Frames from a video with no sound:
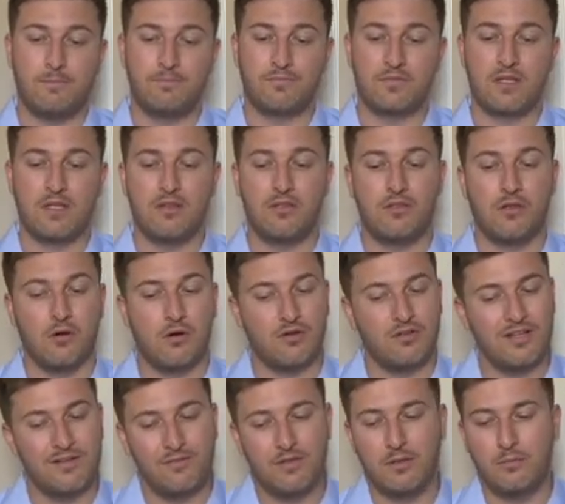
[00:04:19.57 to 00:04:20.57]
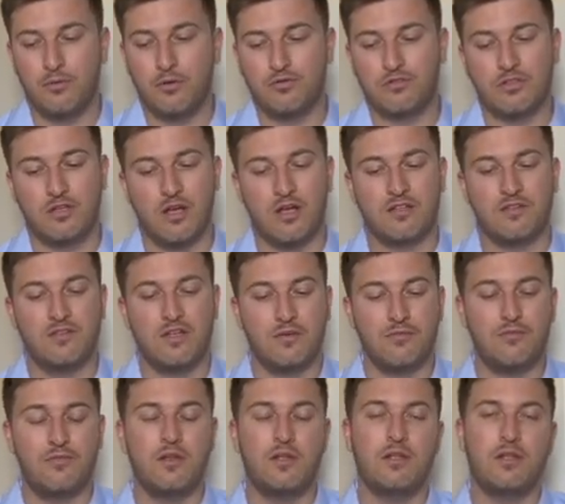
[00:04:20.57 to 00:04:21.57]
There are definitely pros and cons of
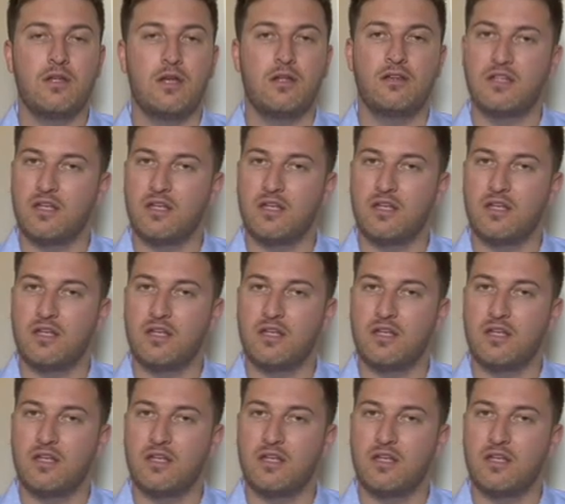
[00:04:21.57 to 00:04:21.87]
debt